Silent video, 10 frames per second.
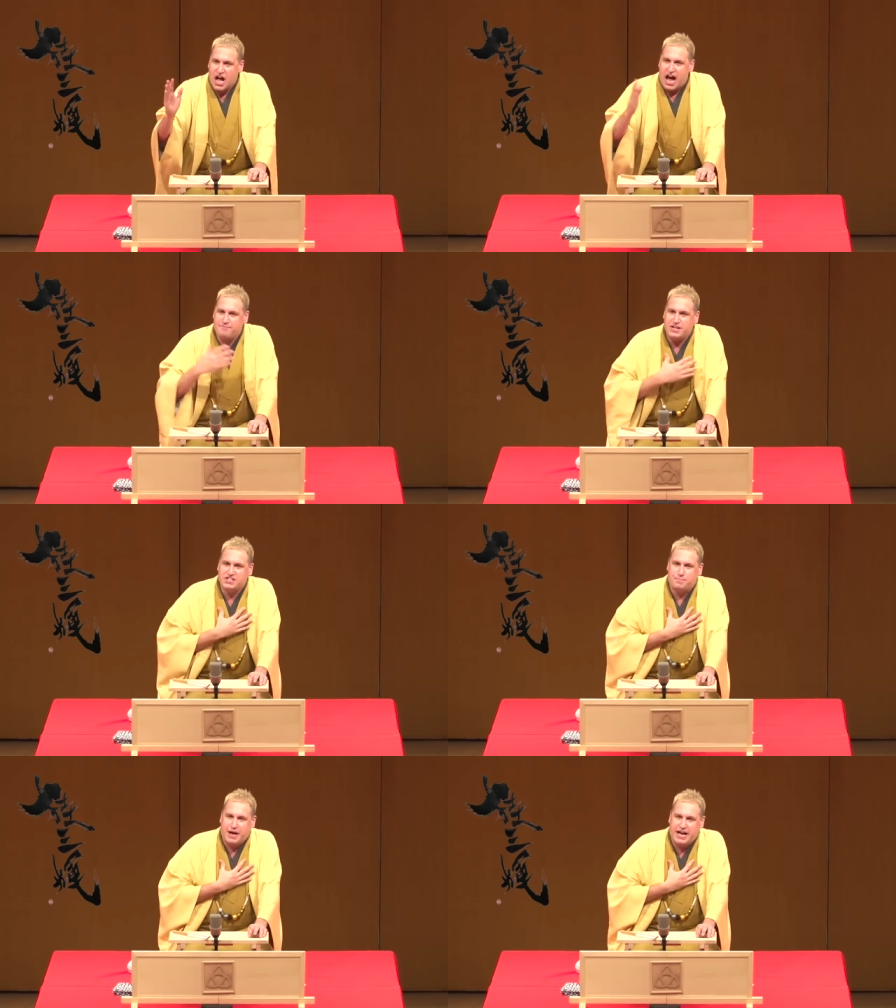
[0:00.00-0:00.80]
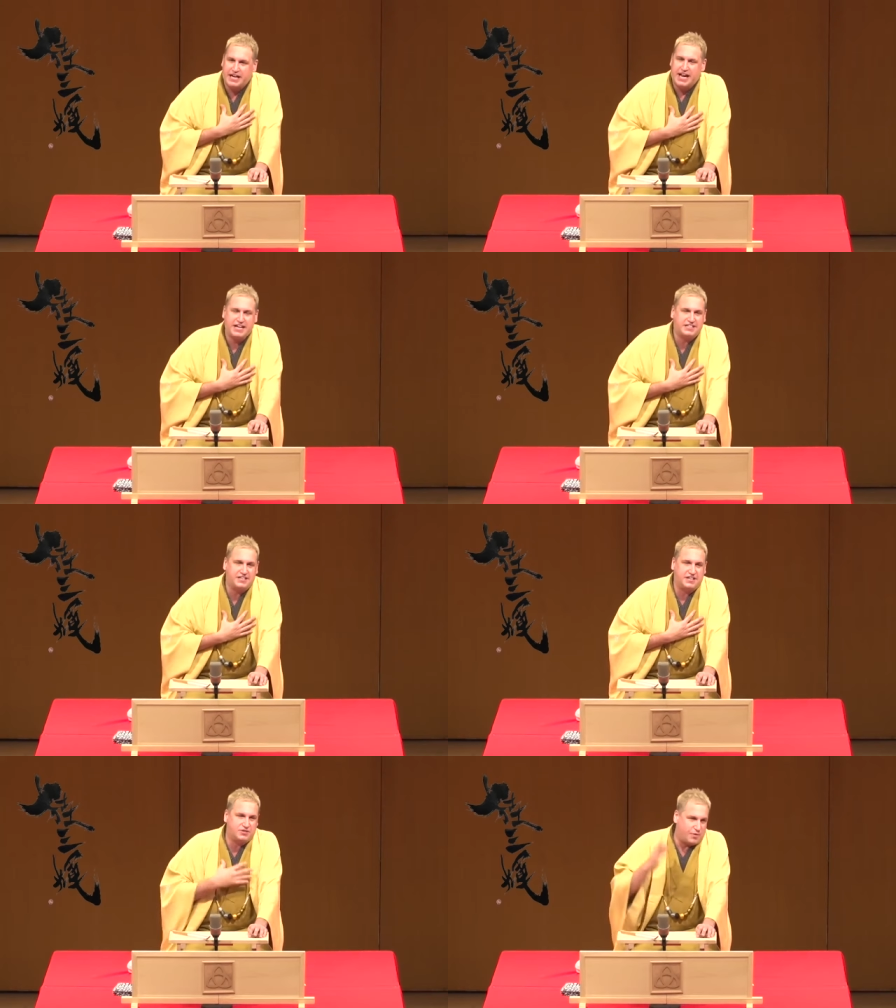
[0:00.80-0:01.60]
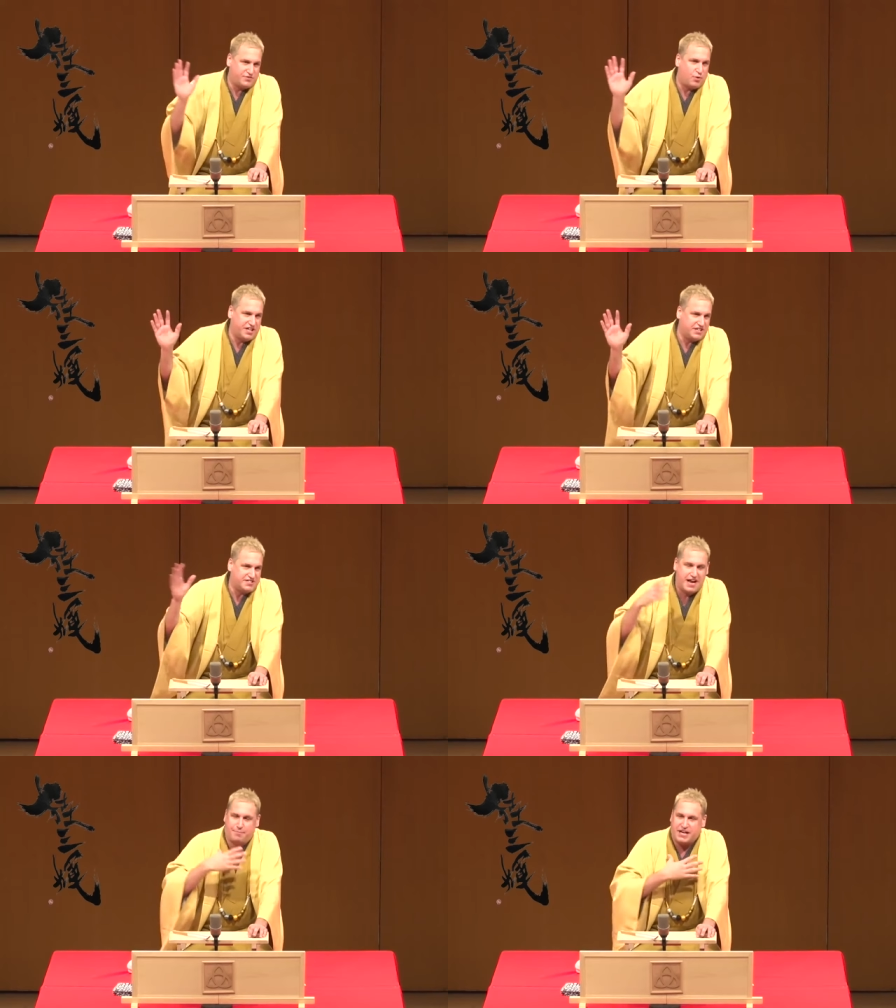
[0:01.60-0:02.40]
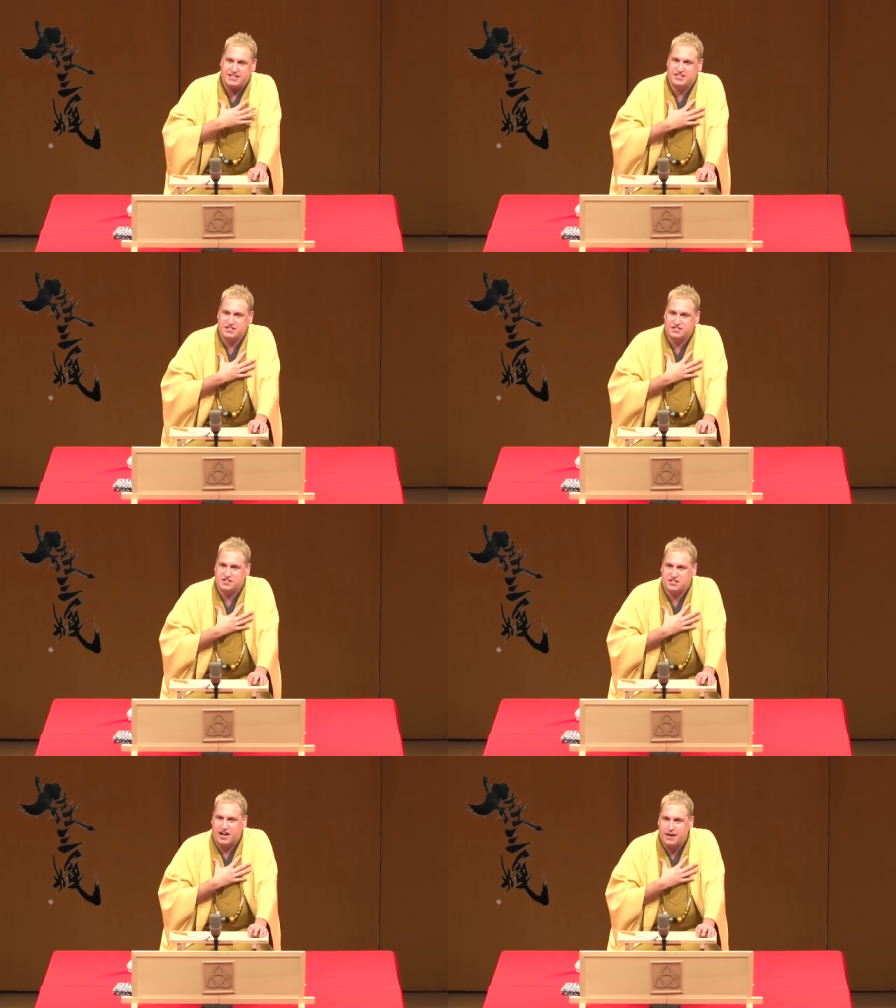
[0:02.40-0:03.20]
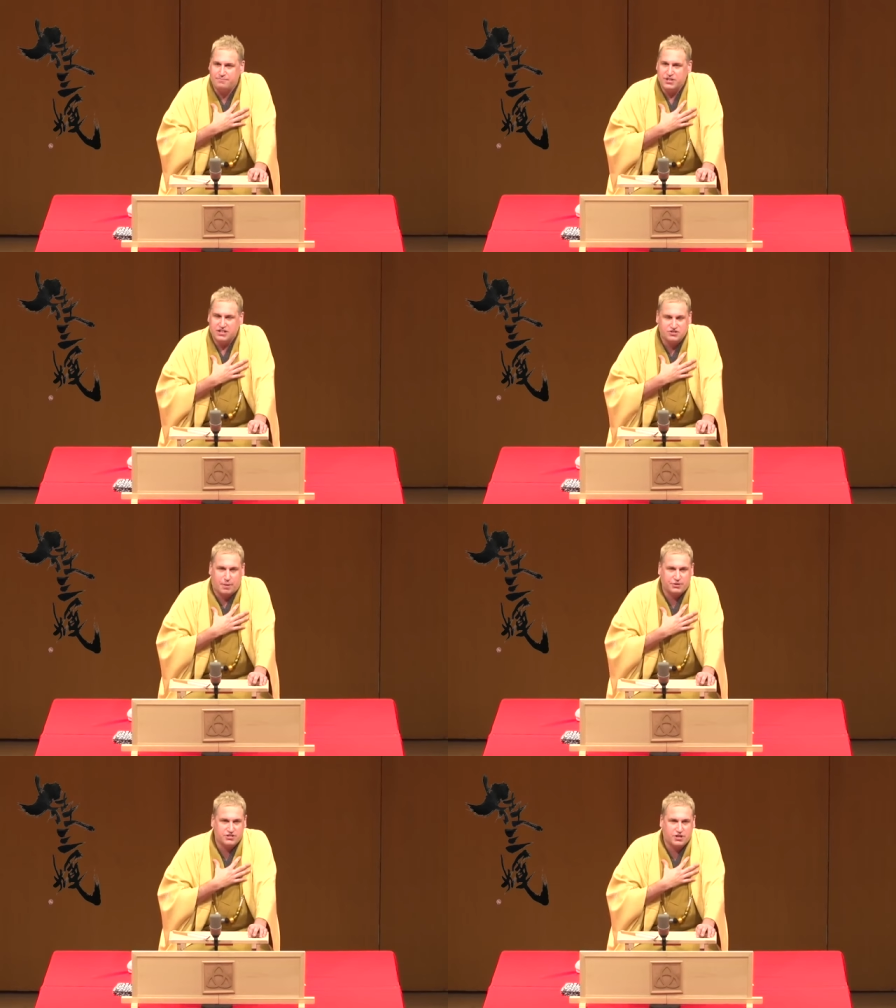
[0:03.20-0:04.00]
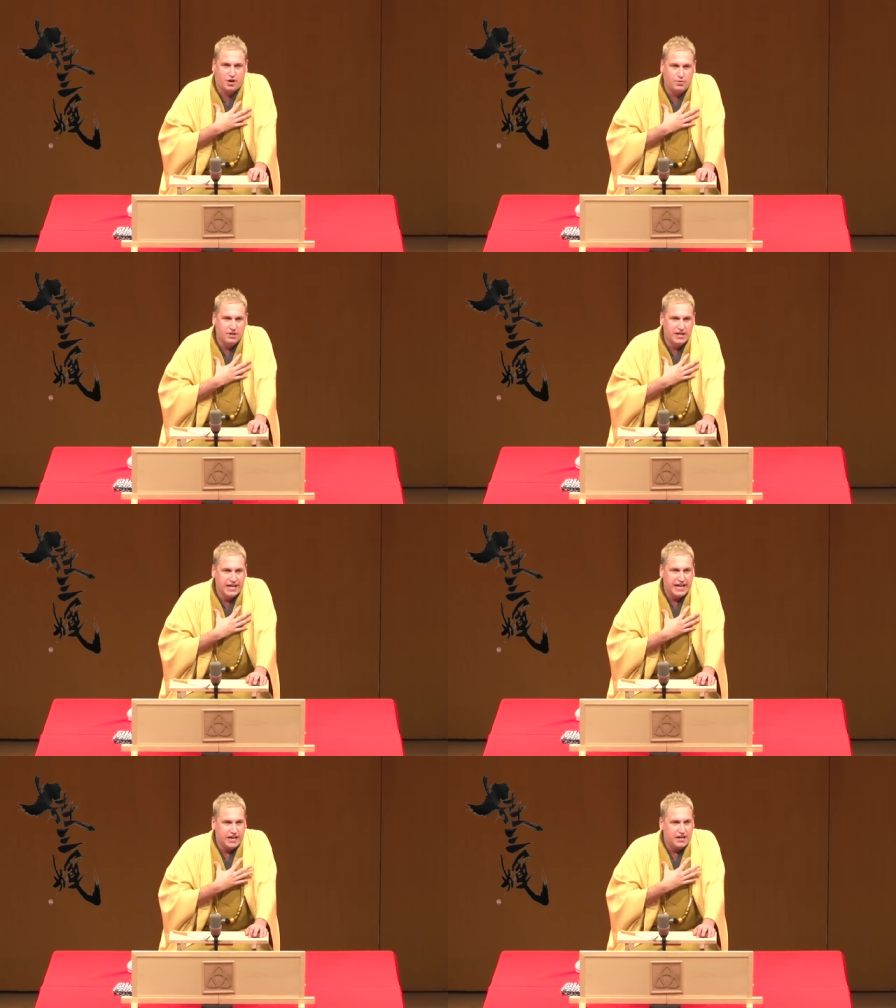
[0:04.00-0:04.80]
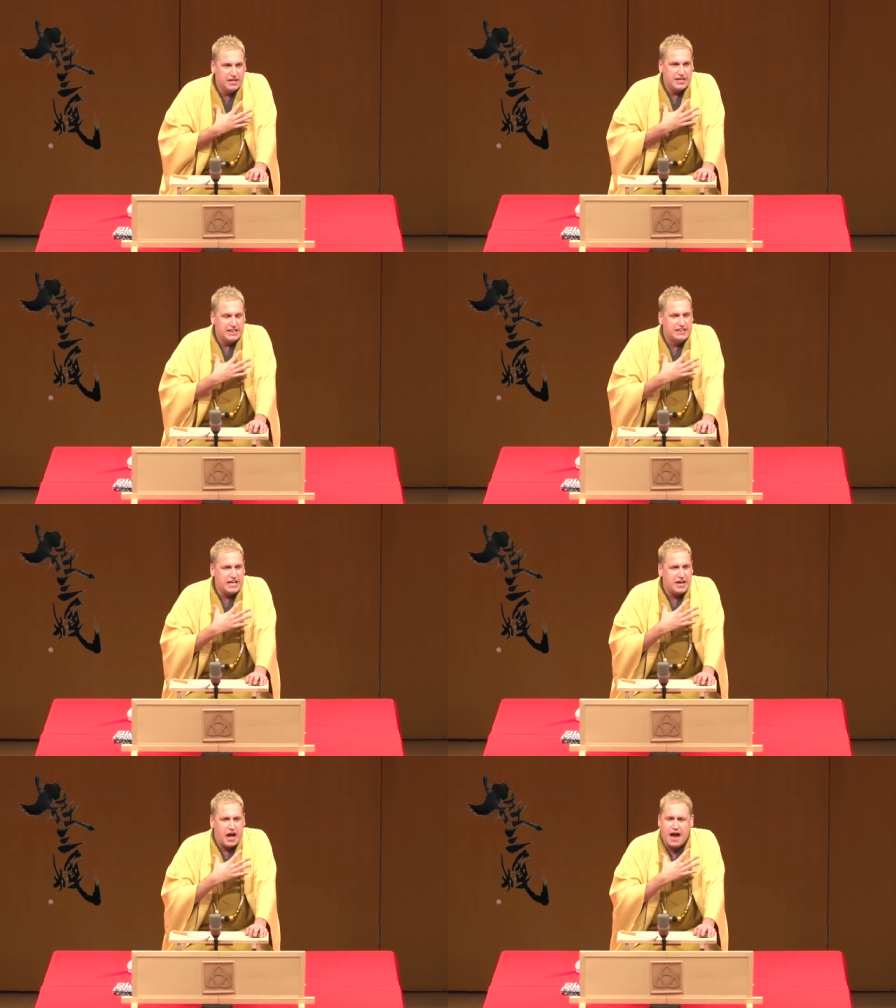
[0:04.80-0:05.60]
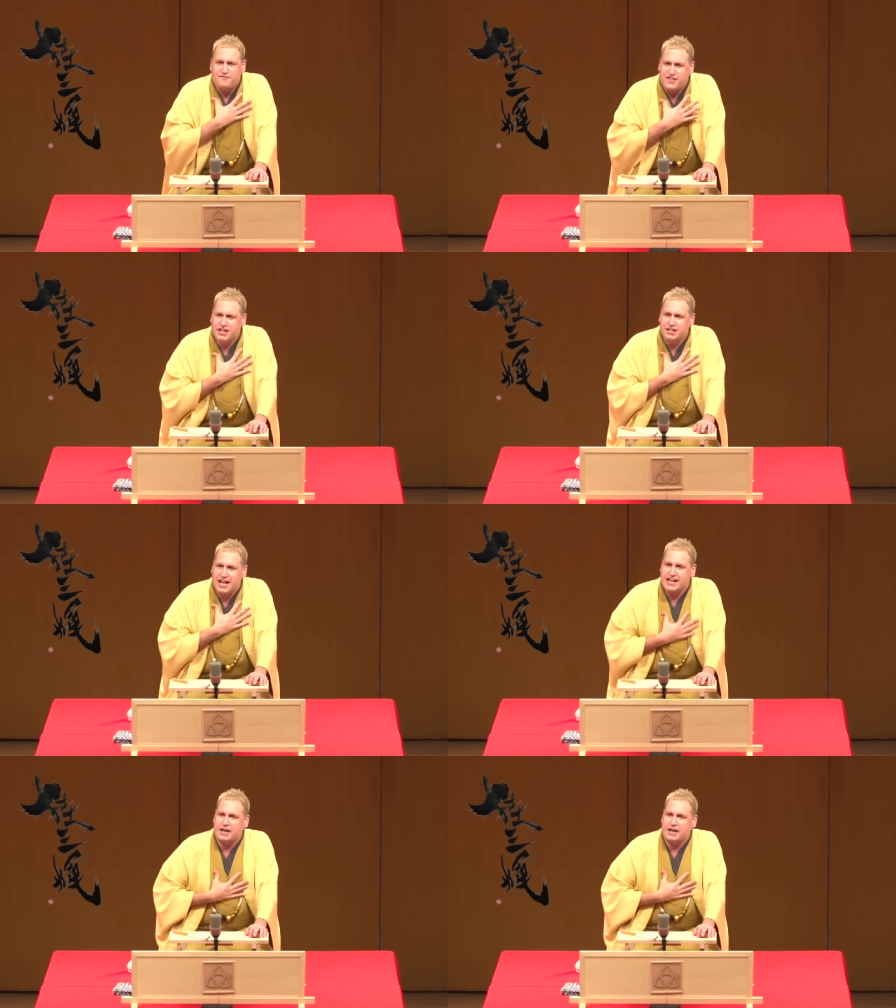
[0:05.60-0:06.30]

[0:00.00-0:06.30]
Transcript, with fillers: I've been in Japan 18 years, well, 20 years now, but 18 years at the time. It was a couple years ago. They, I feel like